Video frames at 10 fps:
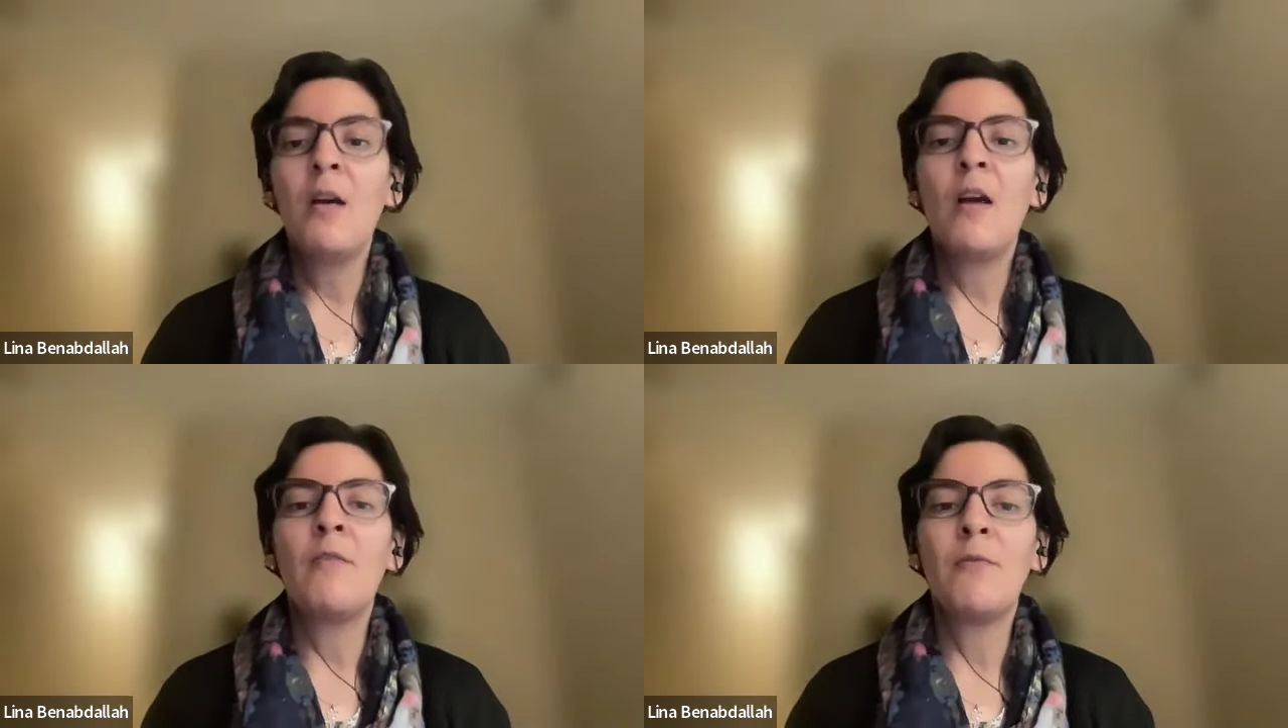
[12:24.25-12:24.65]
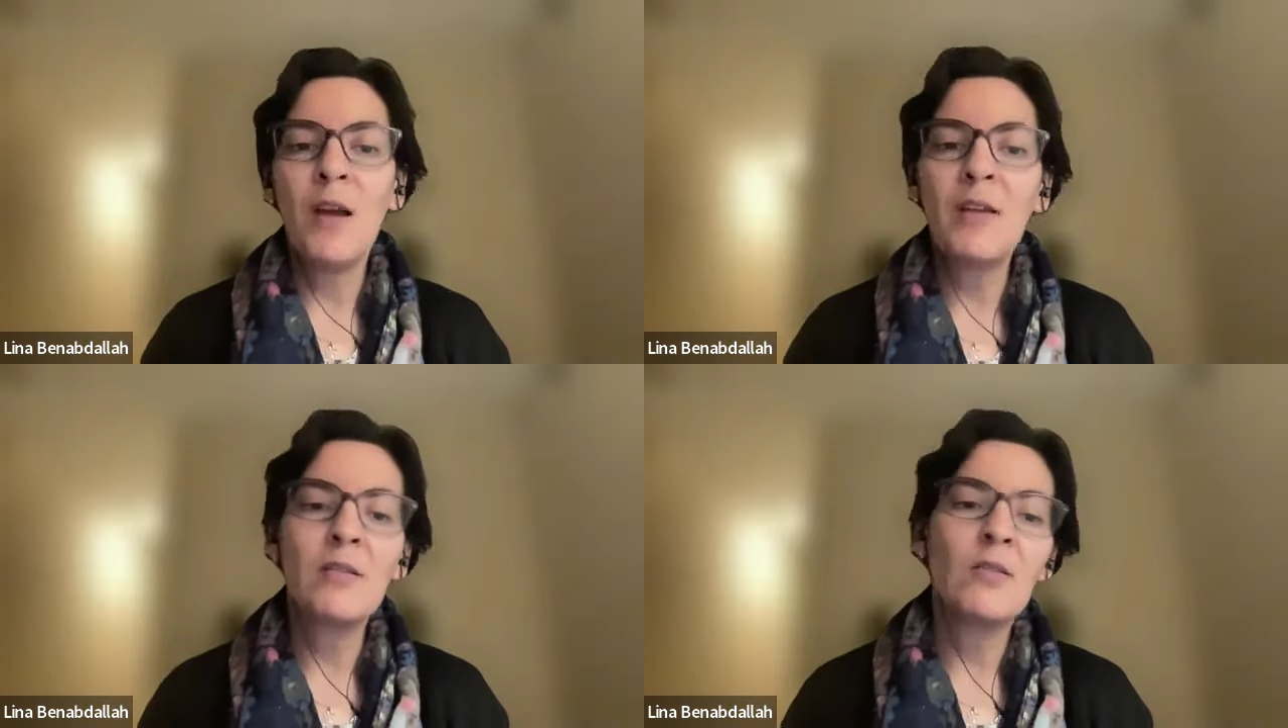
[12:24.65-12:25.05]
and
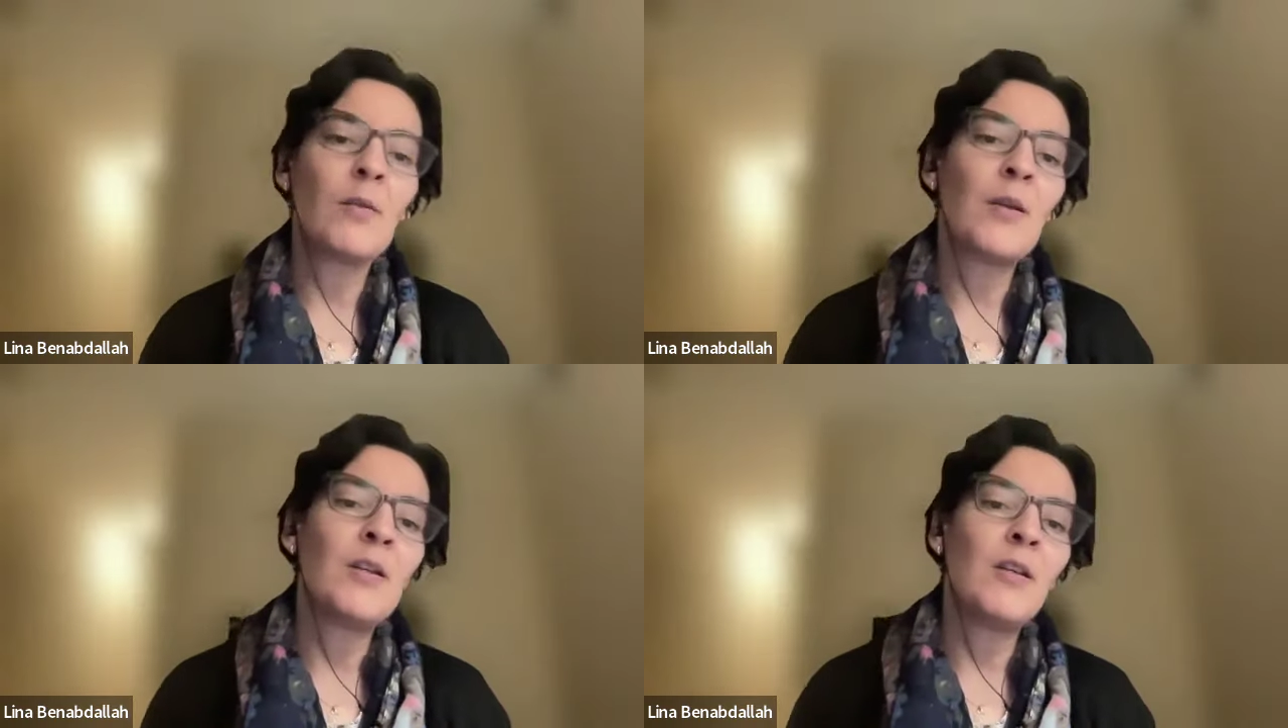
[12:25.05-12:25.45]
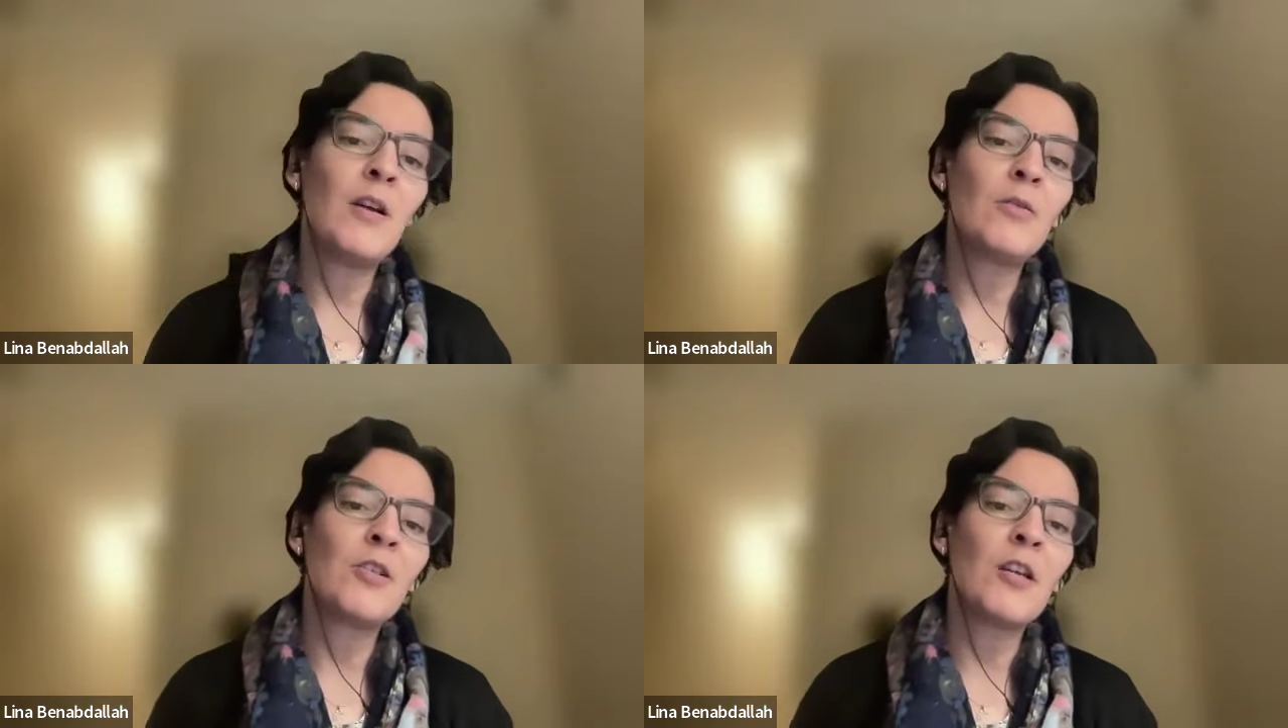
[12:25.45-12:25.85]
faster than
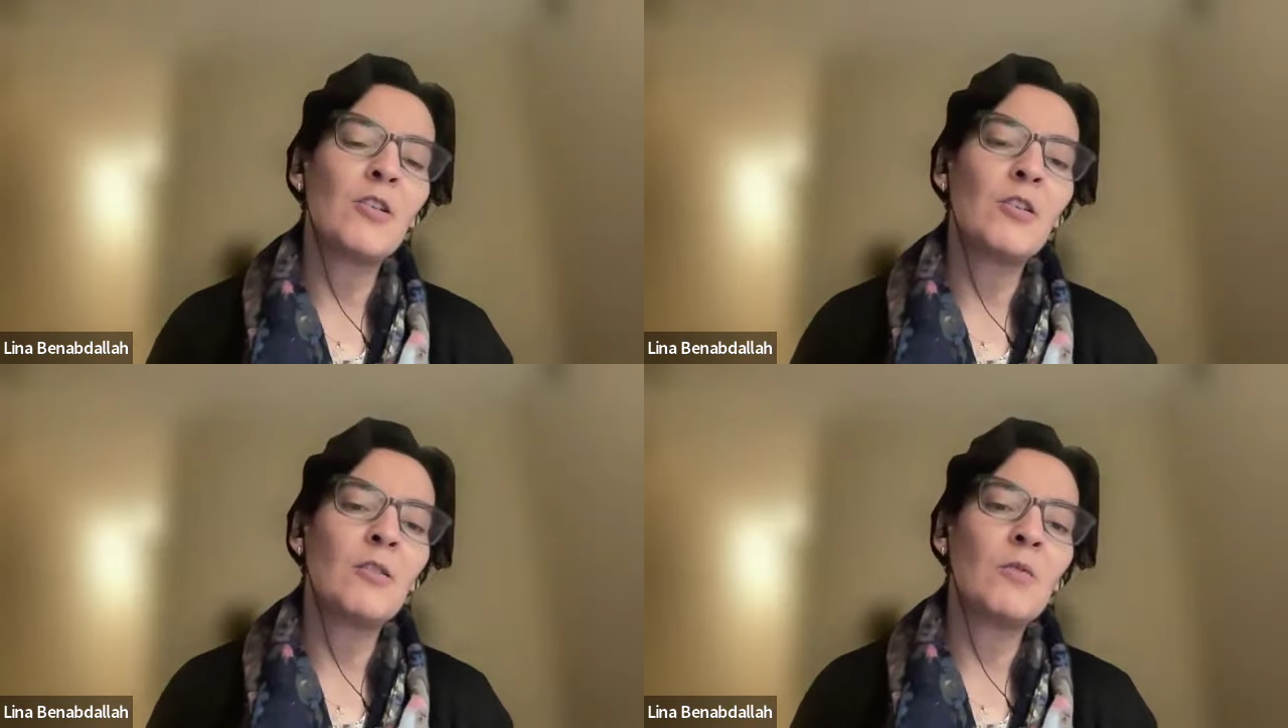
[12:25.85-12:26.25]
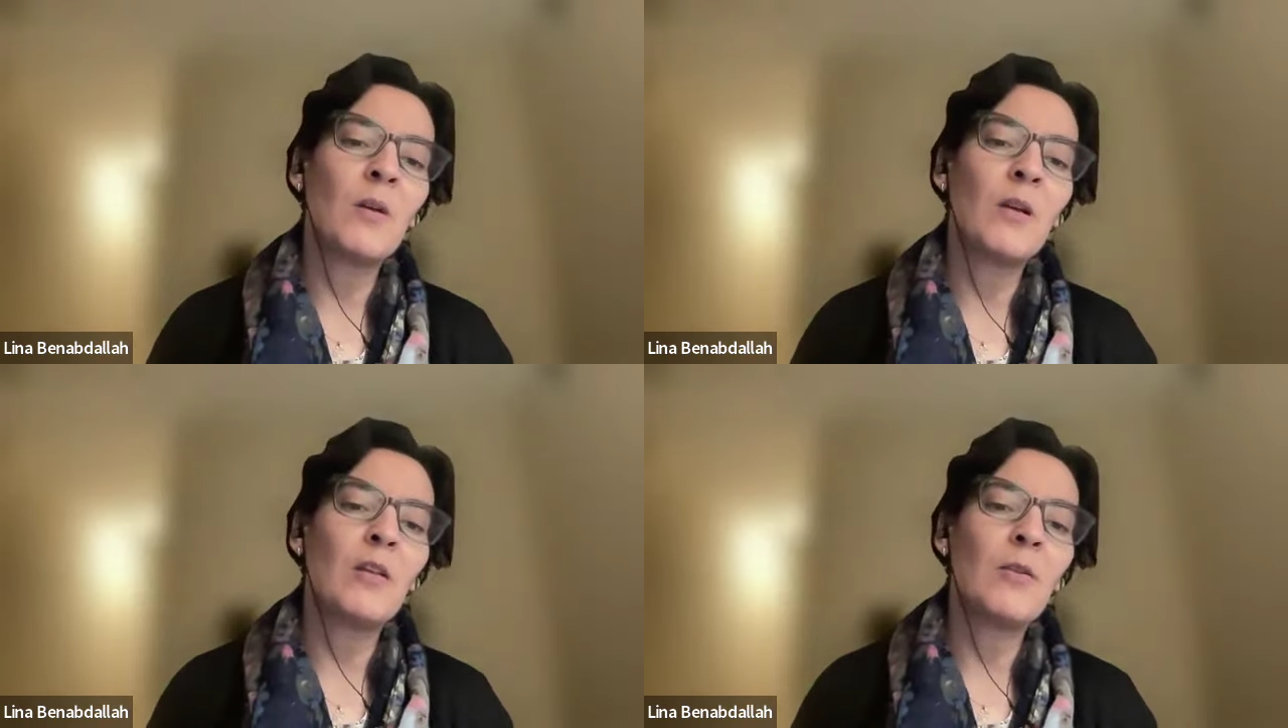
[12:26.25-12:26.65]
negotiations
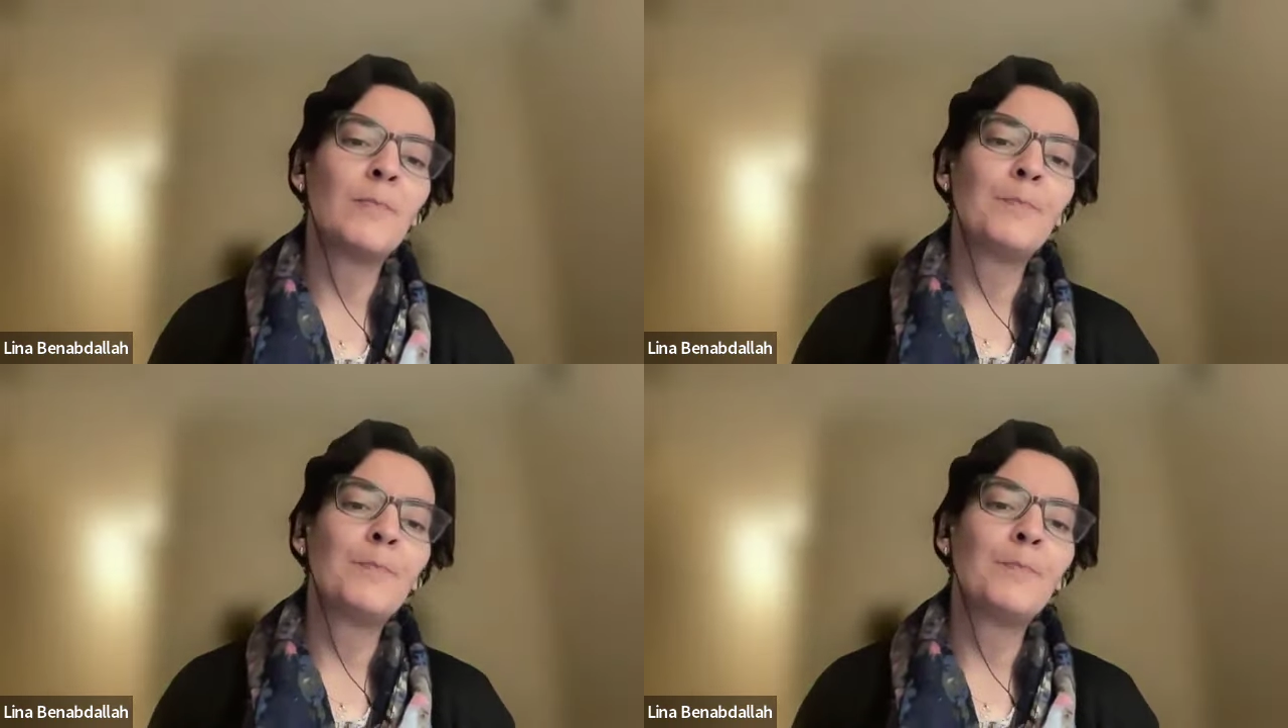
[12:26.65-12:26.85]
with